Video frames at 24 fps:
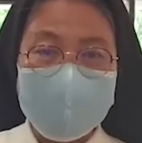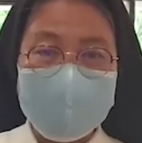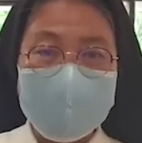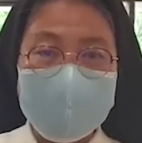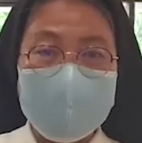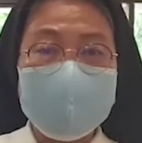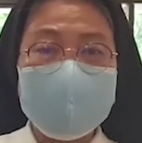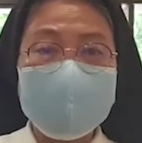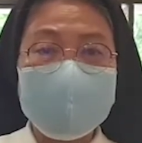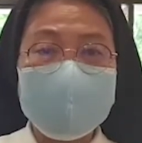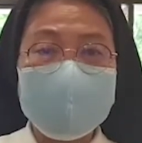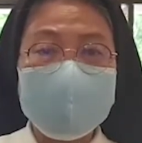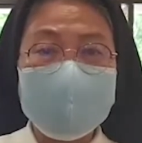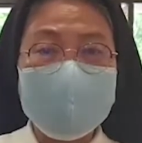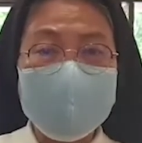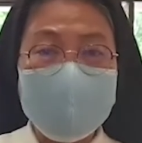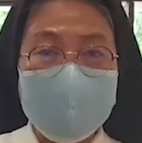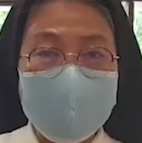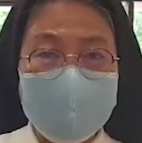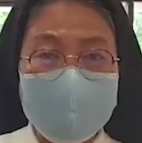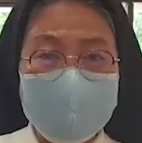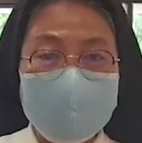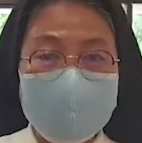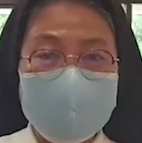who are going
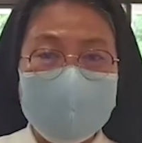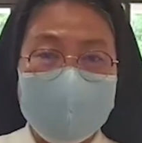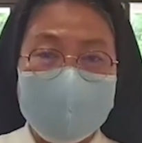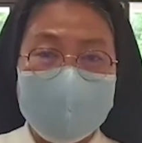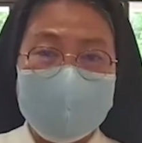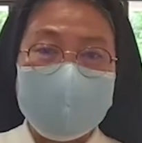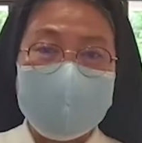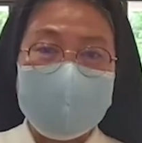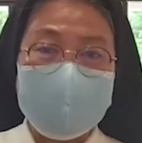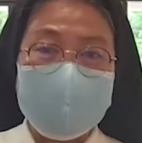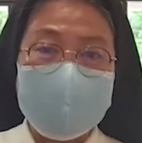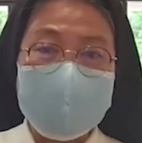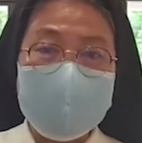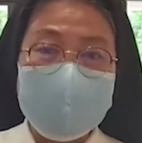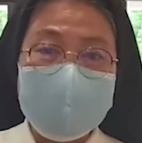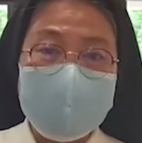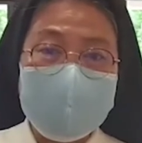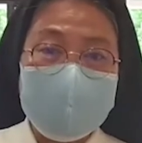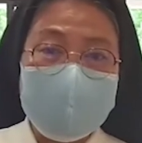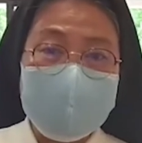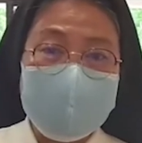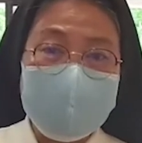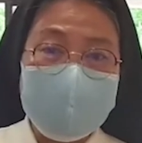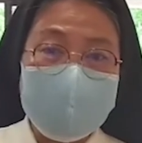to make their
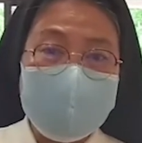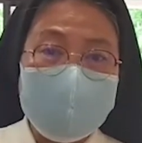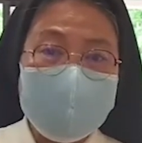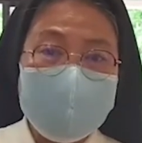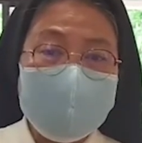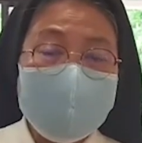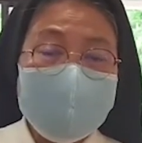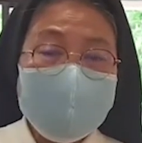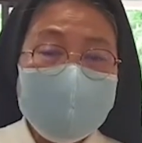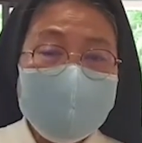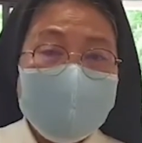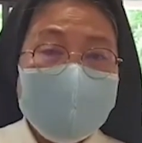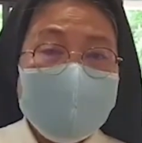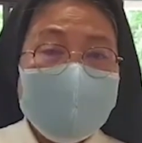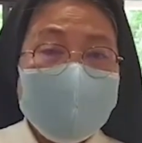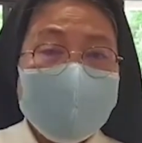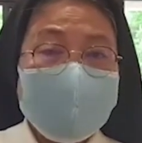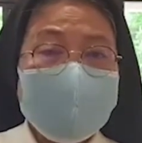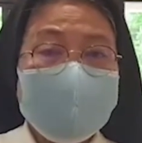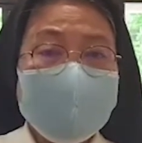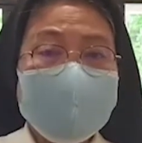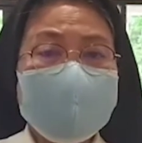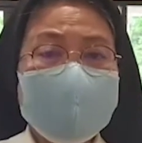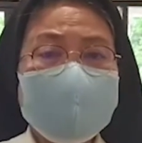final vows
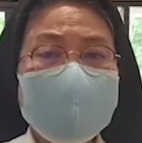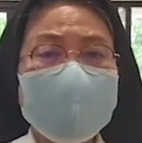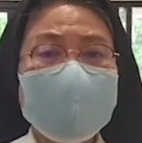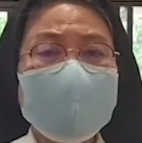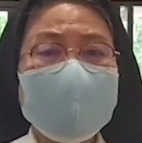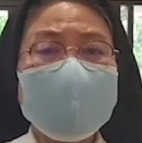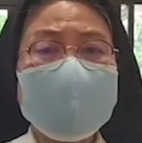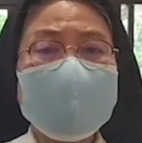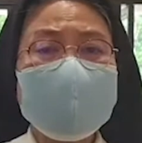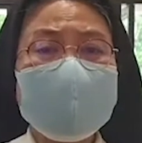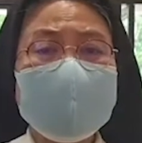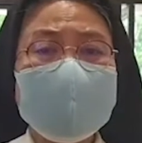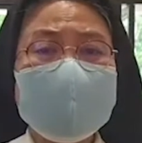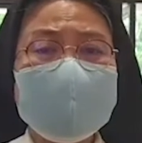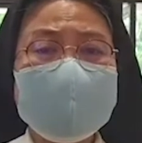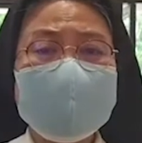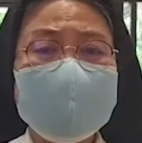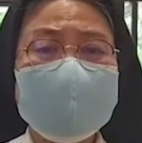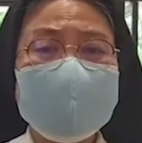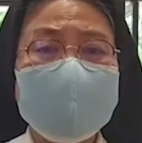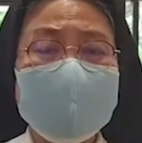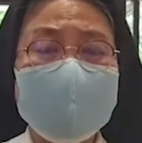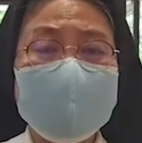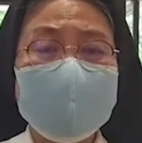on May
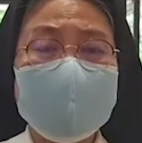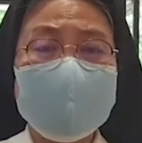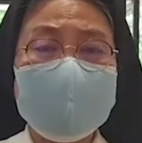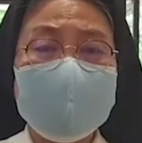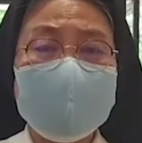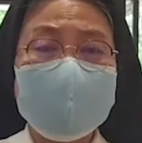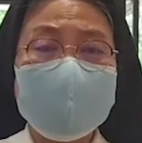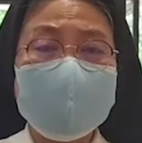23.